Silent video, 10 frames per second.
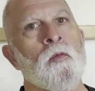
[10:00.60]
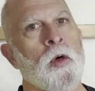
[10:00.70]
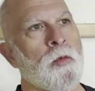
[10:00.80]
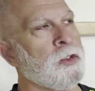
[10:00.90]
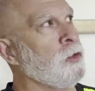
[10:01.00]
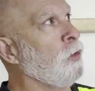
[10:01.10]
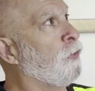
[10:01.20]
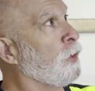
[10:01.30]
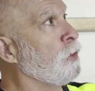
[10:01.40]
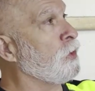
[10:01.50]
What we'll do if
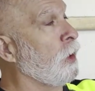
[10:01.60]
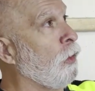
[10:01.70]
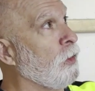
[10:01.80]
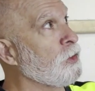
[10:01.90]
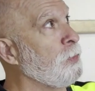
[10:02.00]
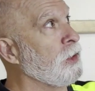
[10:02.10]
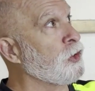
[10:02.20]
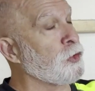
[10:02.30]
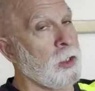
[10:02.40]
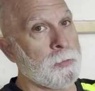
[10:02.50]
we're using OSB
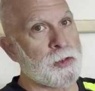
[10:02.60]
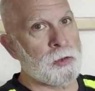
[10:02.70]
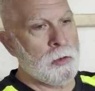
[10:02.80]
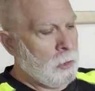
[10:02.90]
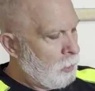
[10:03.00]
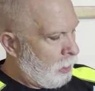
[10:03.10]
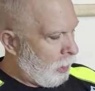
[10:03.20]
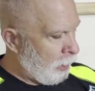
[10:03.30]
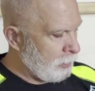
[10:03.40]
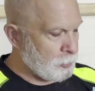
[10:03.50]
strips,
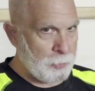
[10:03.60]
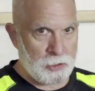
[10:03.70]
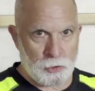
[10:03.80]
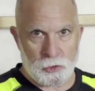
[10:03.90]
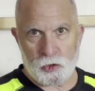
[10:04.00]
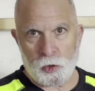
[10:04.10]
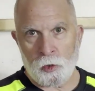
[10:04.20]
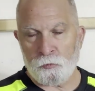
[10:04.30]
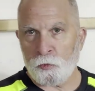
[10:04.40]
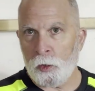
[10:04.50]
is basically
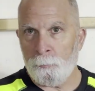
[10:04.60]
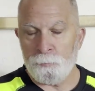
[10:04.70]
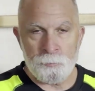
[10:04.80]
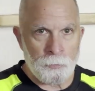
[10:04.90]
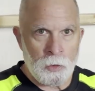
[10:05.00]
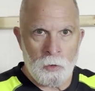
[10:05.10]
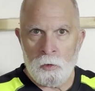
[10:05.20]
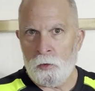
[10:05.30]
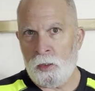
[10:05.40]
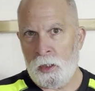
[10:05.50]
start from
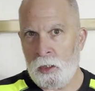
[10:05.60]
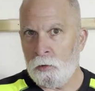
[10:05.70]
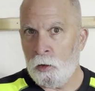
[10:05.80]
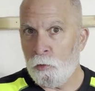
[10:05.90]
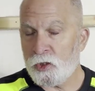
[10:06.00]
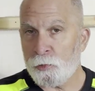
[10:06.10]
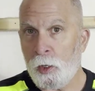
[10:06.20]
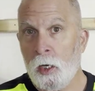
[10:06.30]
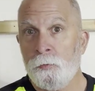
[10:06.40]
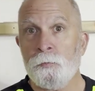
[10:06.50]
the lowest
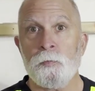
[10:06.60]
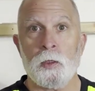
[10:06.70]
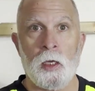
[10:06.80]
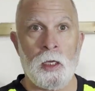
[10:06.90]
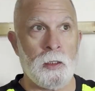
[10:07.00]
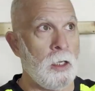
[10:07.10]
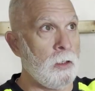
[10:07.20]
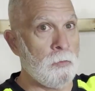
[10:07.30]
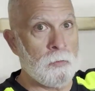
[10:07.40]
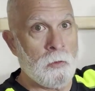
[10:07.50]
spot and
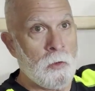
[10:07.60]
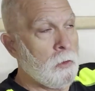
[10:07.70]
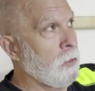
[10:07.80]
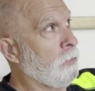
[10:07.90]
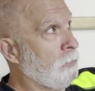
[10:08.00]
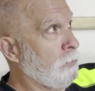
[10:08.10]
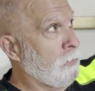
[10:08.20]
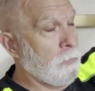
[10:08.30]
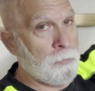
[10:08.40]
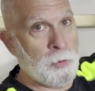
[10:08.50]
then
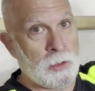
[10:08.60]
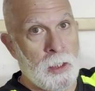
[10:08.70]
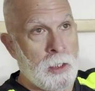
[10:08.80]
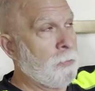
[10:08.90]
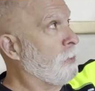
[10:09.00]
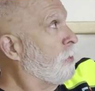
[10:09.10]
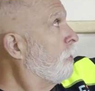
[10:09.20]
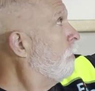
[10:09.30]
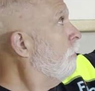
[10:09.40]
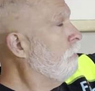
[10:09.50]
bring that up
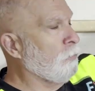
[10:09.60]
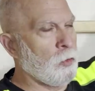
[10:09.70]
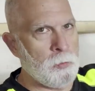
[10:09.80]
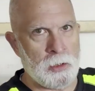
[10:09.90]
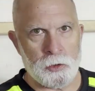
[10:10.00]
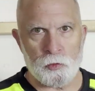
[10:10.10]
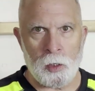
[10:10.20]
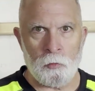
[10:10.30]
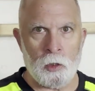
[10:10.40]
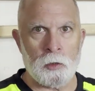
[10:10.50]
until we meet the
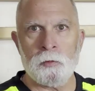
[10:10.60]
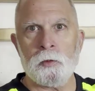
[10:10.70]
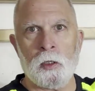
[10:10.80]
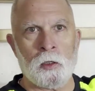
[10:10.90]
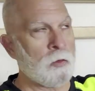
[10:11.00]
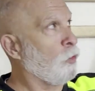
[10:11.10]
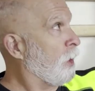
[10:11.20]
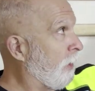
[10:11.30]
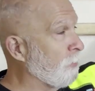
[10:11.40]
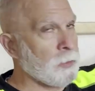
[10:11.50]
drywall or
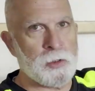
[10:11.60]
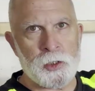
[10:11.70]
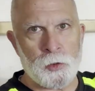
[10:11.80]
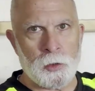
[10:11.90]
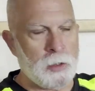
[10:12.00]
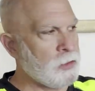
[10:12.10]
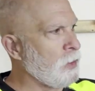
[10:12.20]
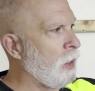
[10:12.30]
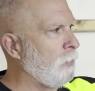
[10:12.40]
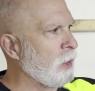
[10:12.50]
whatever the material is,
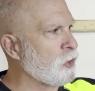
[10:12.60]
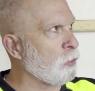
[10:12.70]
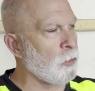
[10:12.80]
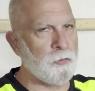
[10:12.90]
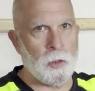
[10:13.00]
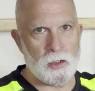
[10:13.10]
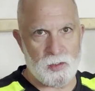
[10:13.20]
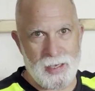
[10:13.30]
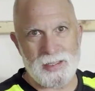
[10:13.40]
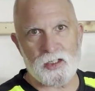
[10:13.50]
and make sure we're flush.
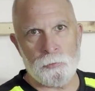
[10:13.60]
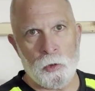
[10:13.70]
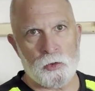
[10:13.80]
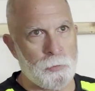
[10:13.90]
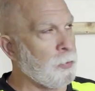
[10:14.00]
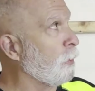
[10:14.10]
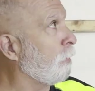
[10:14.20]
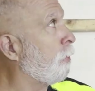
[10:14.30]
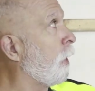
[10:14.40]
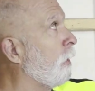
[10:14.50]
That's the most
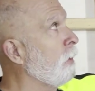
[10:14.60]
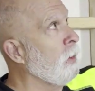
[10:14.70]
important part.